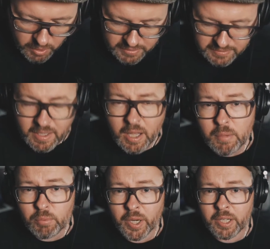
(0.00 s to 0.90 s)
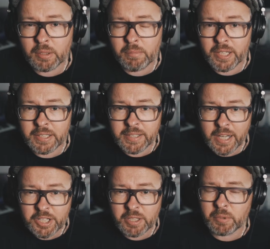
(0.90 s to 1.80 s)
was prayer and
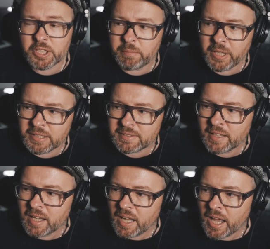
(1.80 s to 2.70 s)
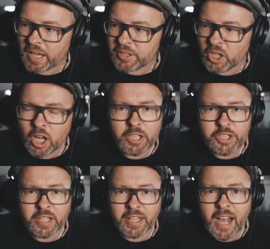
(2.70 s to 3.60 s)
meditation, which means
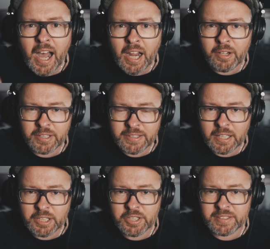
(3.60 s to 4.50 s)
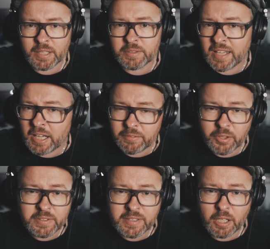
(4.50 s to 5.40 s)
acknowledging a higher intelligence outside of
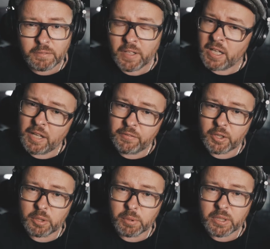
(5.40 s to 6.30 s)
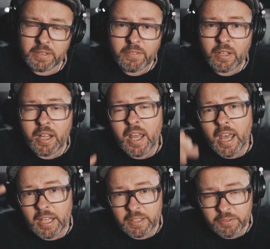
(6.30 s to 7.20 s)
yourself if you're a believer.
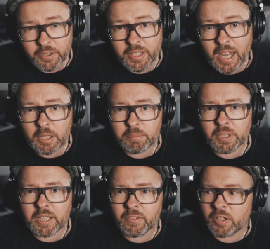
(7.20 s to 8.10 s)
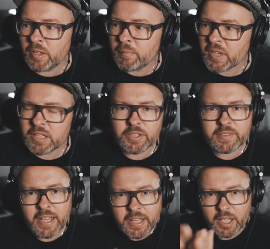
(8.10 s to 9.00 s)
And if you're not a believer,
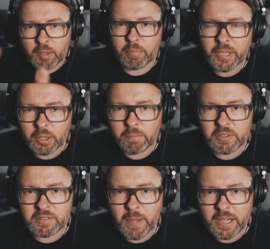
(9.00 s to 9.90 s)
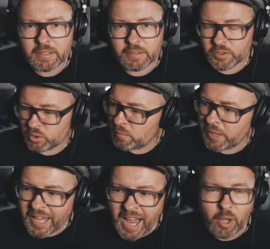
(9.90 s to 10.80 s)
just taking a bigger perspective,
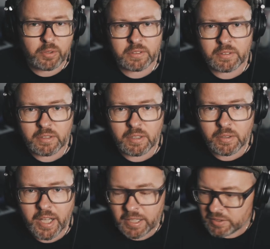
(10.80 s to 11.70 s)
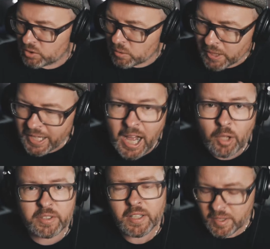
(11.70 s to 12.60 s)
zooming out, okay? Zooming
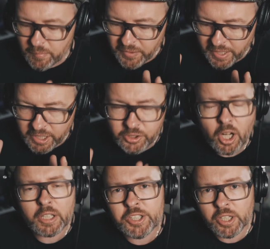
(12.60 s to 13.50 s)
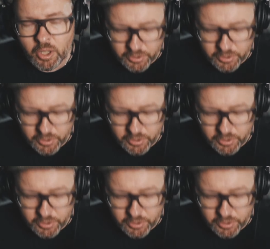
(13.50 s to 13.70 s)
out, acknowledging